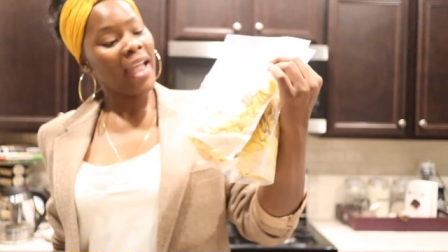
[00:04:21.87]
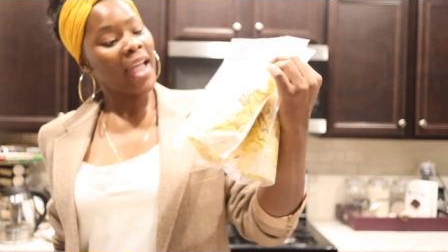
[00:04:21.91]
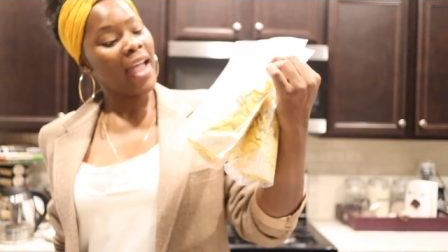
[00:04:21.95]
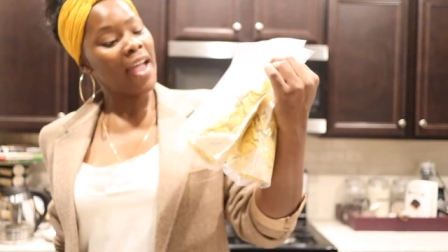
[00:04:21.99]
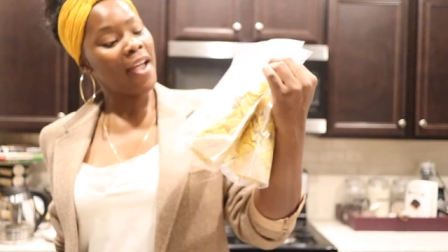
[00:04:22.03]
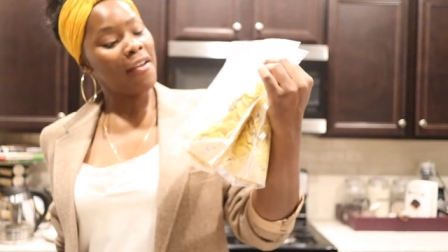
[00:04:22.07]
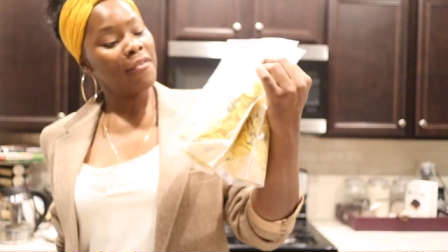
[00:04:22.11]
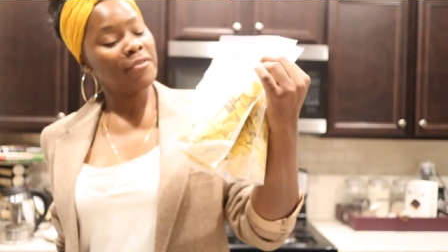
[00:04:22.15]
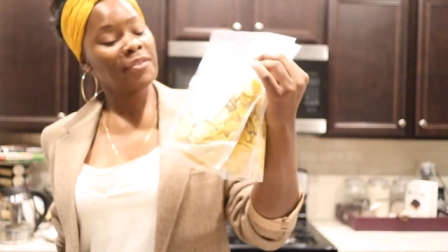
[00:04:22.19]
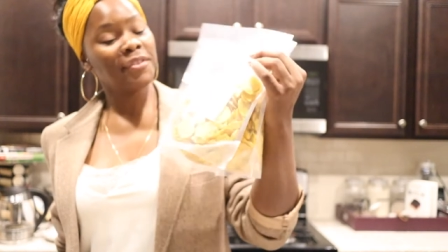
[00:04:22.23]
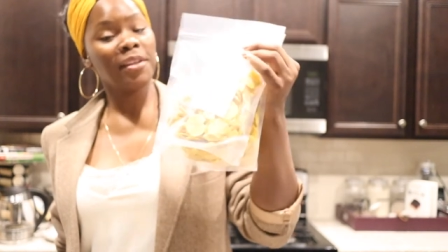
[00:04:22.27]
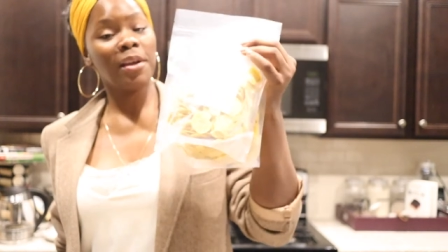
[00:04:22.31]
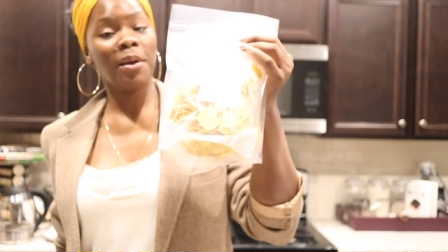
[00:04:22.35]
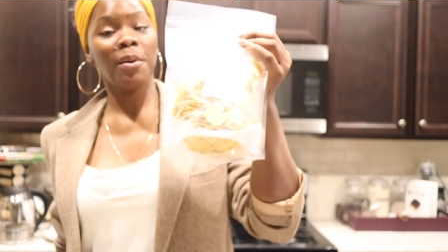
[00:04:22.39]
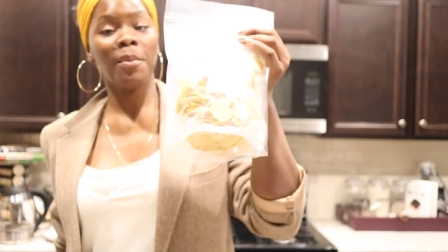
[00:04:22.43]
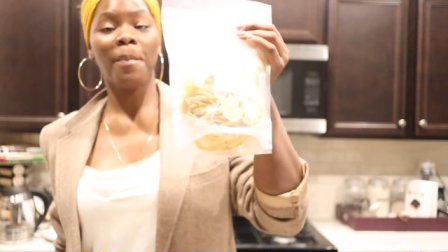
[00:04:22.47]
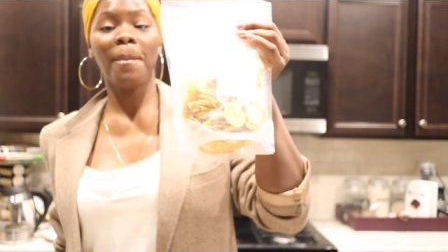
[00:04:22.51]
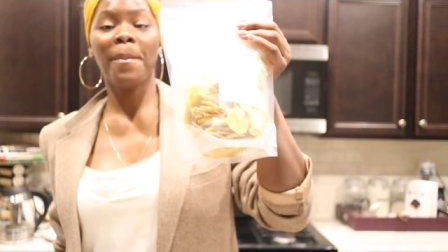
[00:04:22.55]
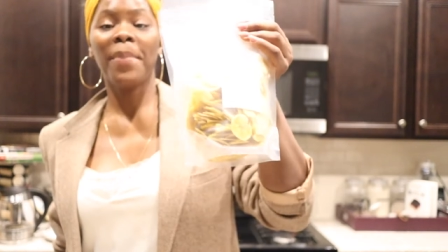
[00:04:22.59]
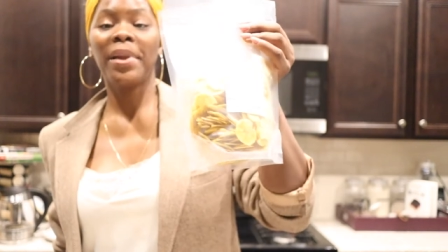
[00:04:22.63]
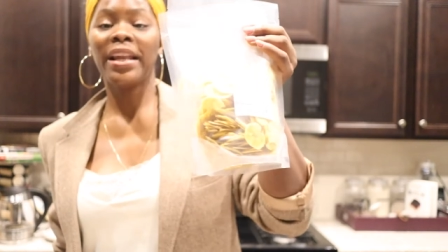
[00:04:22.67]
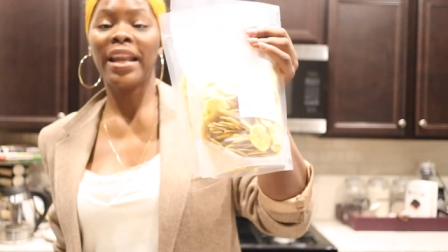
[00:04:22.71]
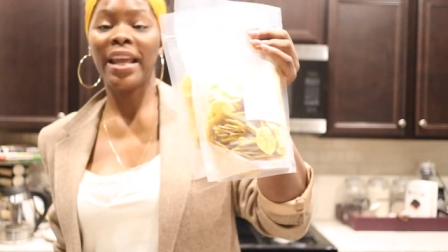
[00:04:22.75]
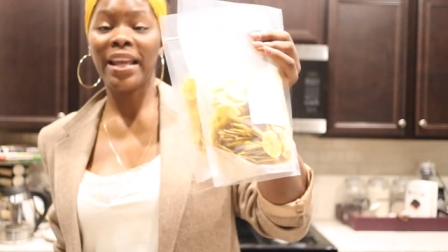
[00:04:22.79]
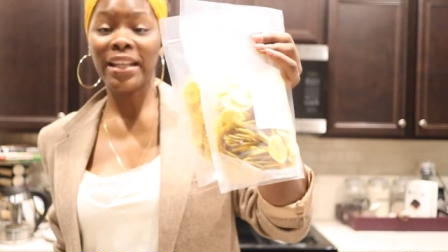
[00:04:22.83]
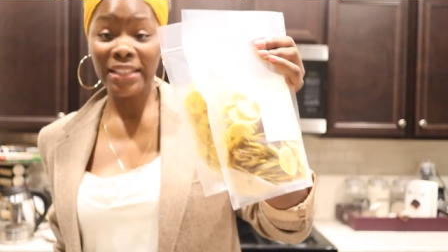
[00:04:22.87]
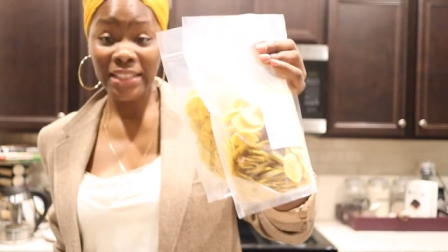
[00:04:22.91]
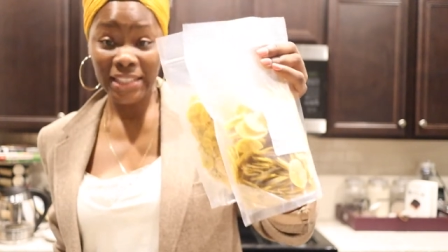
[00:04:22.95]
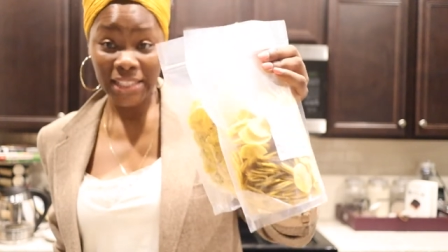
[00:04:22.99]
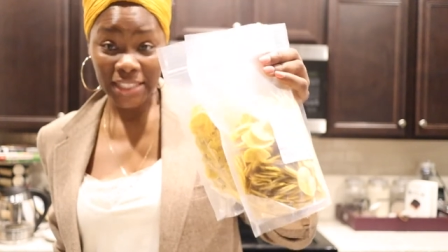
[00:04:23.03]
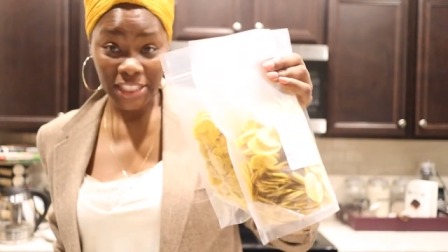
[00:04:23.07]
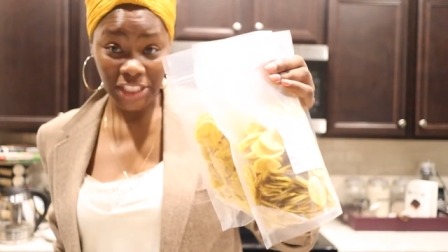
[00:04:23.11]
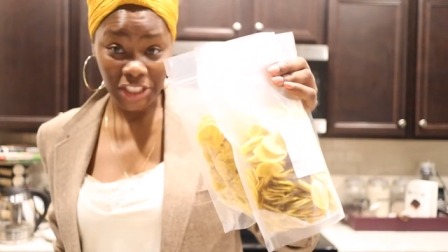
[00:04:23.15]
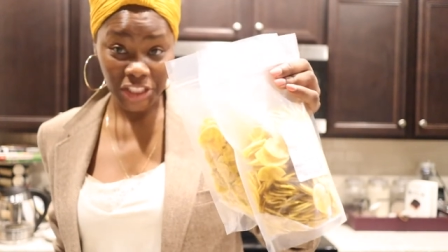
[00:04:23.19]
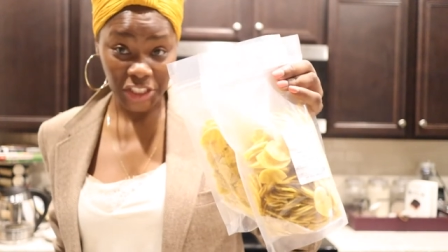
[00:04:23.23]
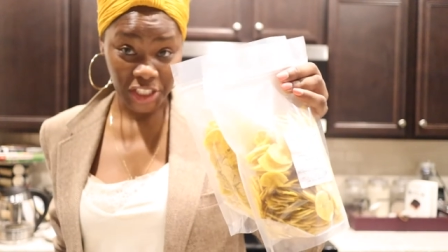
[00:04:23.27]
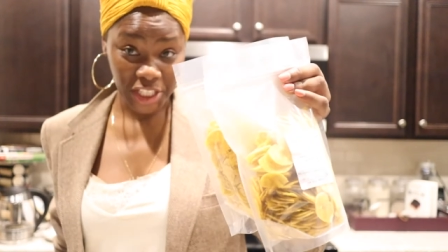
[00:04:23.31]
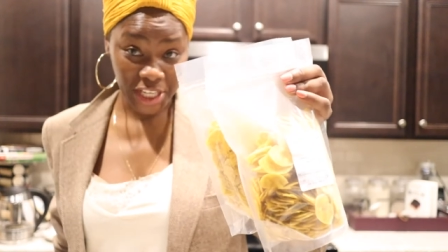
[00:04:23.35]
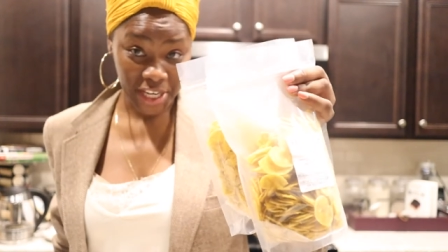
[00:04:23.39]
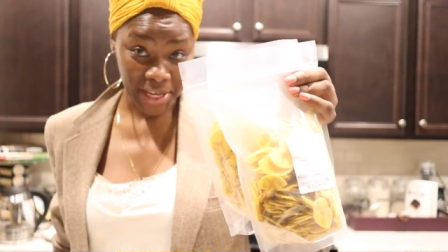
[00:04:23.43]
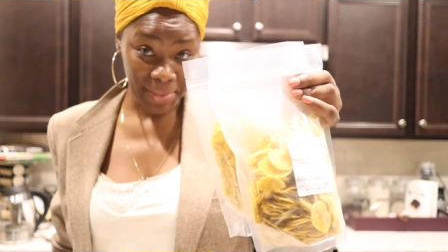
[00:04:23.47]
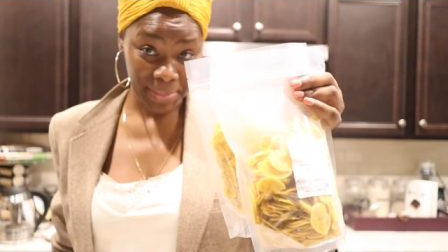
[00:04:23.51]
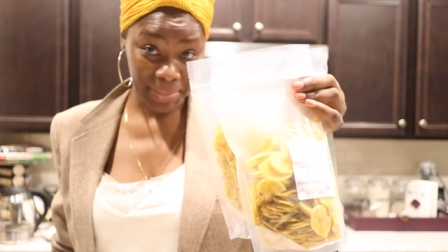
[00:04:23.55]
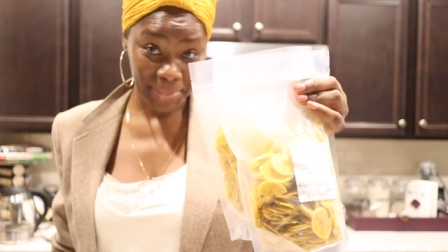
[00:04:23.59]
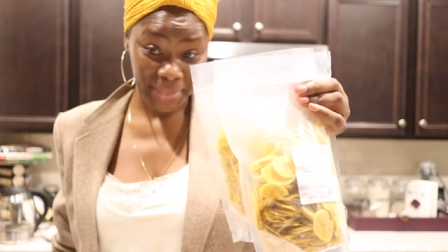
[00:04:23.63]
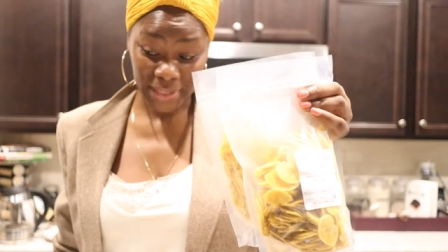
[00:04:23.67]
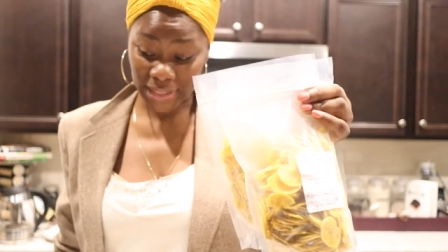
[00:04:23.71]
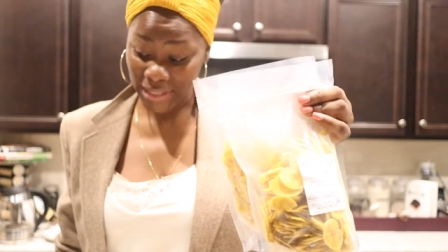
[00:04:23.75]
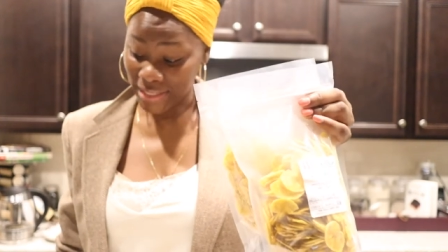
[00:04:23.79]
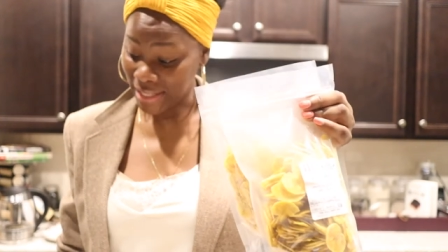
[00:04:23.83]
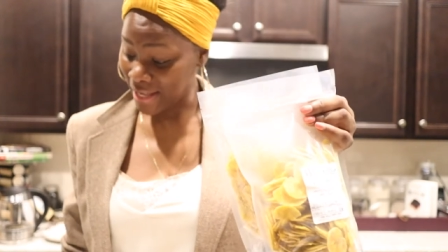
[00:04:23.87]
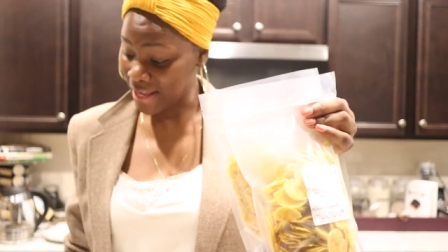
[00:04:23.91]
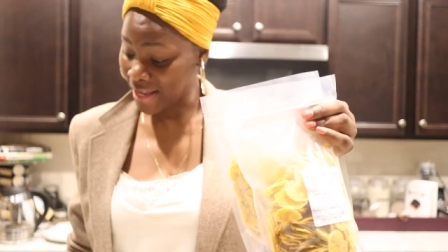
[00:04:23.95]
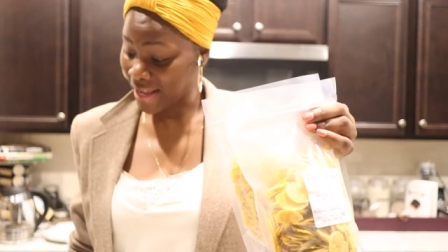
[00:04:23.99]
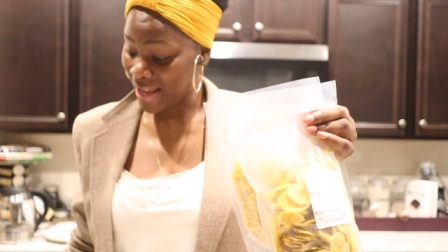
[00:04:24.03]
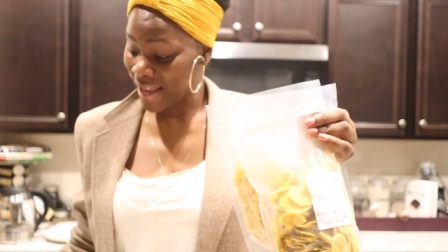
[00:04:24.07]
have some plantain chips.